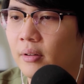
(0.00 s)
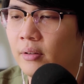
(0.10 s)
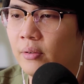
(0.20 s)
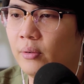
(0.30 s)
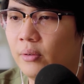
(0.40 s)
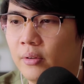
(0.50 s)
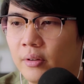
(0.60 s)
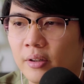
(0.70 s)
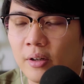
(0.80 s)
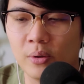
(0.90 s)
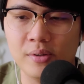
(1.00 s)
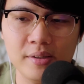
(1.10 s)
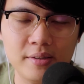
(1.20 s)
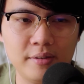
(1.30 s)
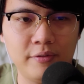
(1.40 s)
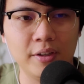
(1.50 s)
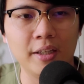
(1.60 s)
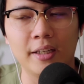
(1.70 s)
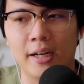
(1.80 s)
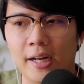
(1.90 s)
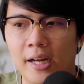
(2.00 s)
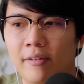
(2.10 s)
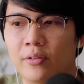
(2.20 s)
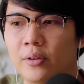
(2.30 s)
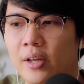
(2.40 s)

So the closest feeling that I have to